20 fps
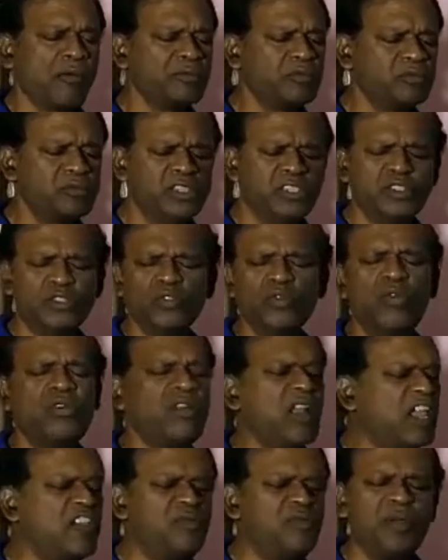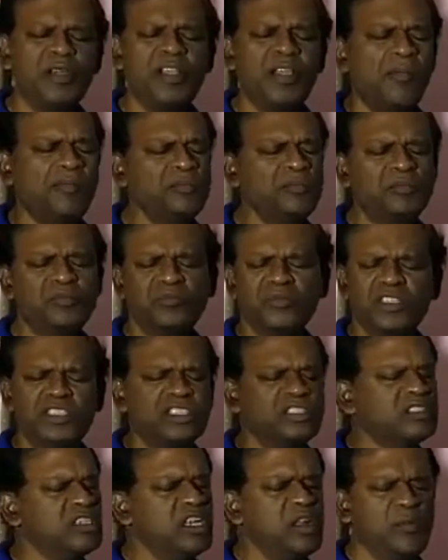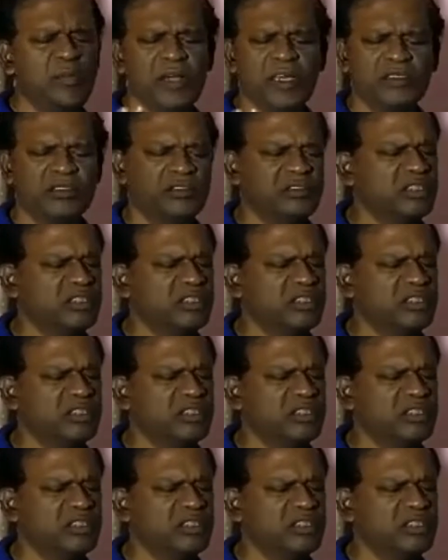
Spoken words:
There's no life, madam. It's a stillbirth.